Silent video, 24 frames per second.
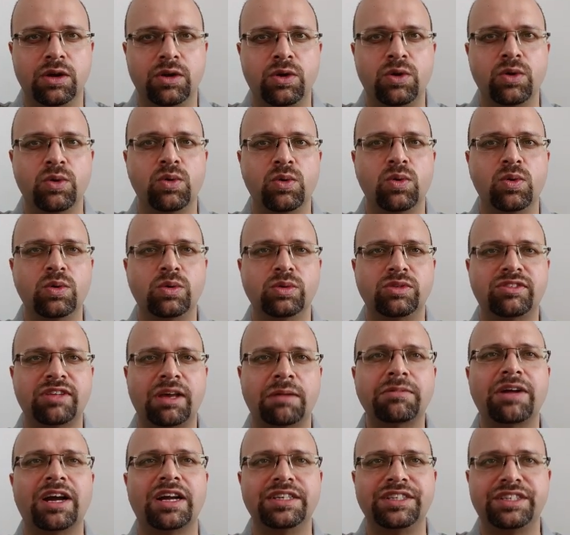to
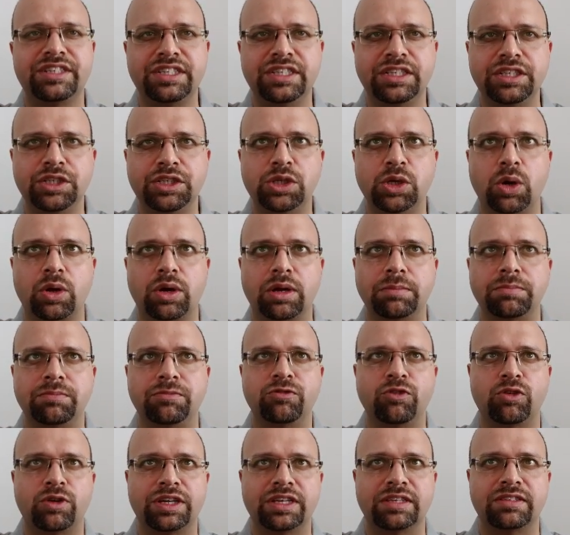some country in Europe,
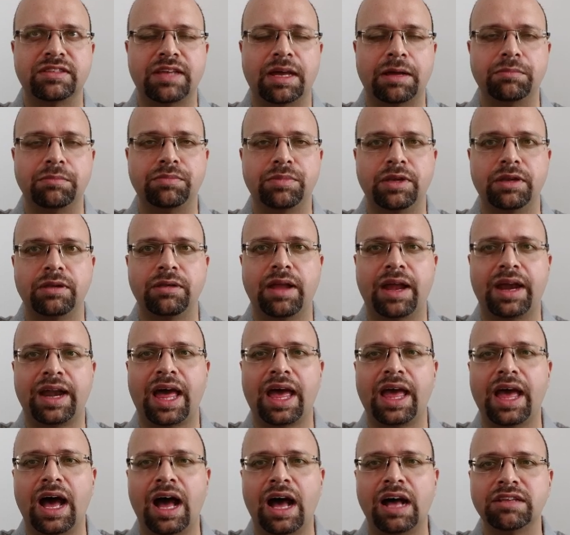for example, and
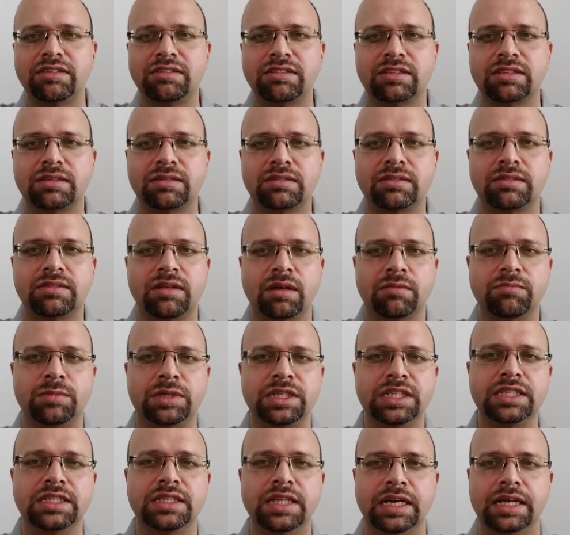I asked
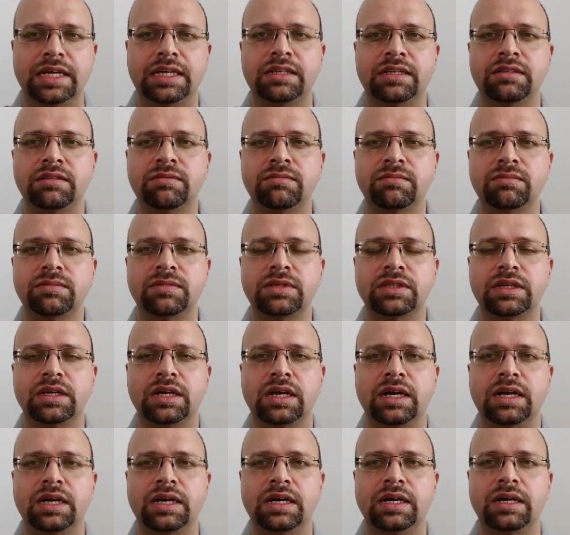somebody there,
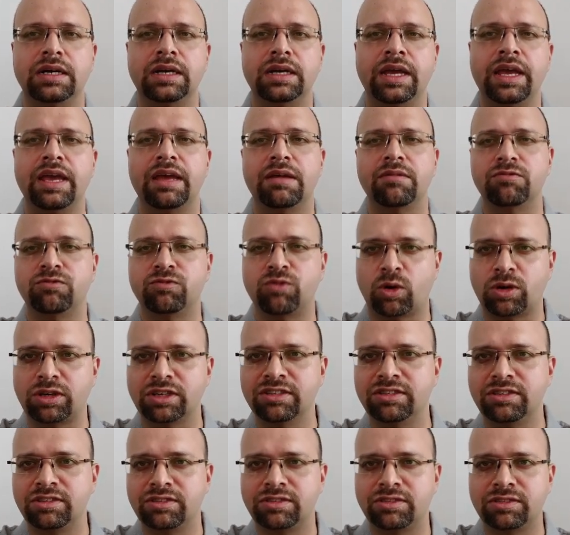hey, what
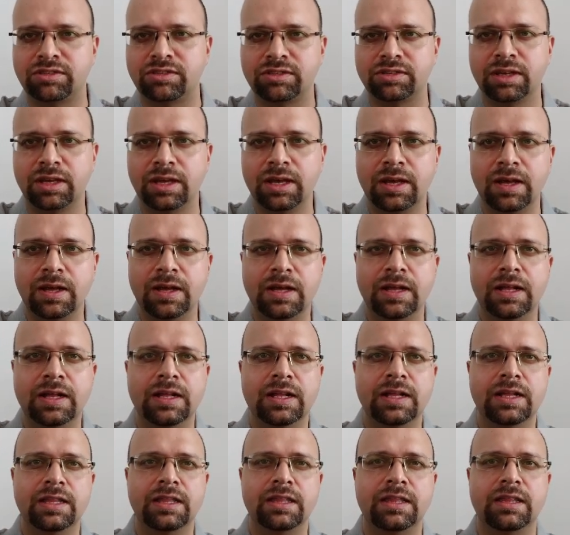is
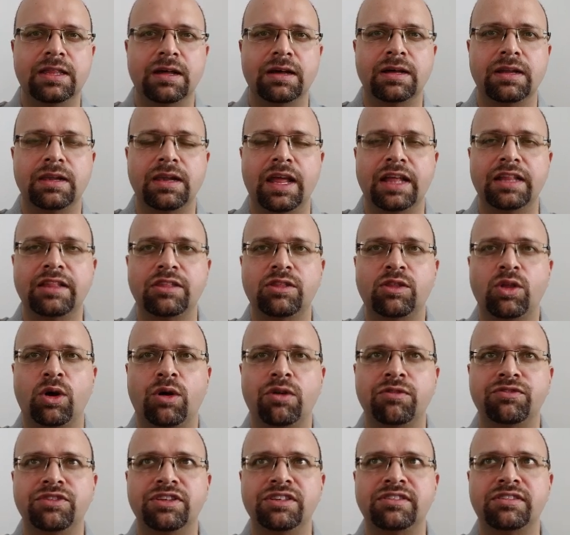the length
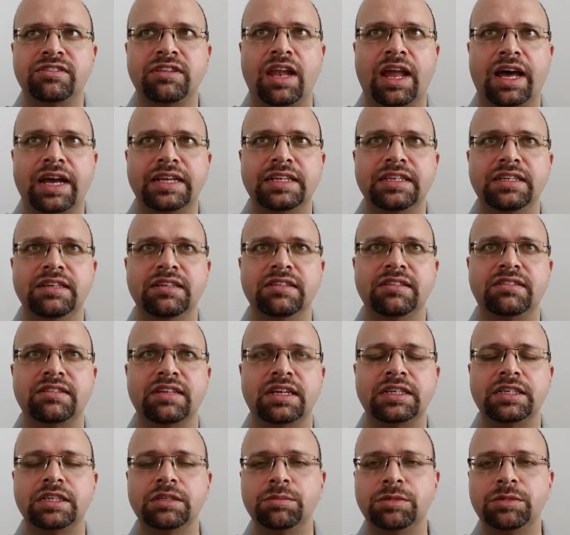of this line in
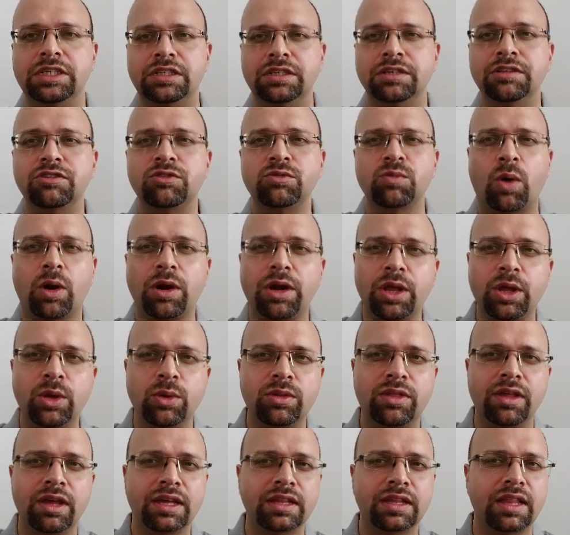centimeters? What do
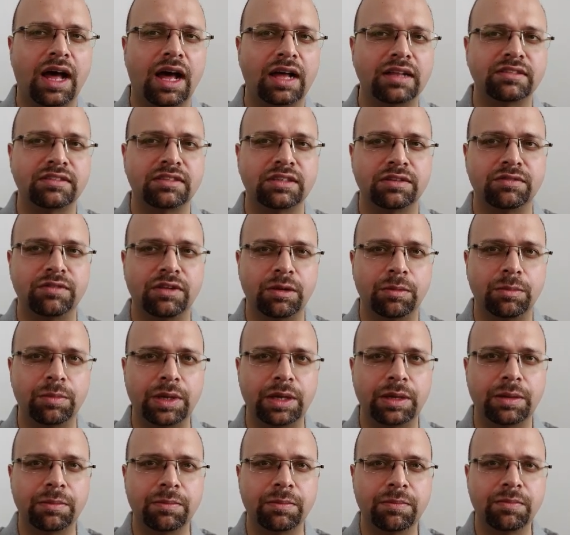you think the answer will
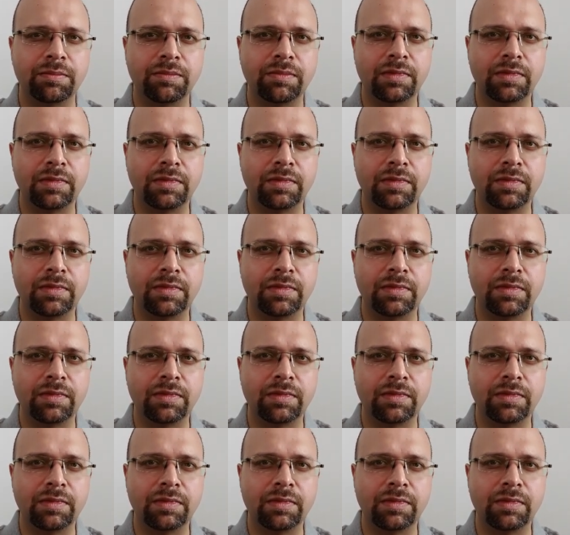be?